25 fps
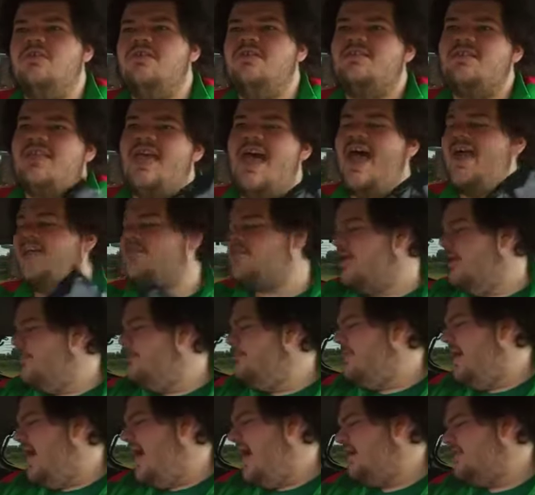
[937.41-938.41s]
slash
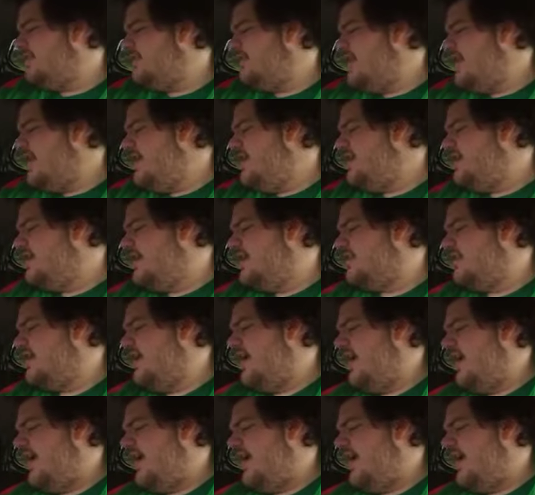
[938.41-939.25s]
unboxing, cause uh,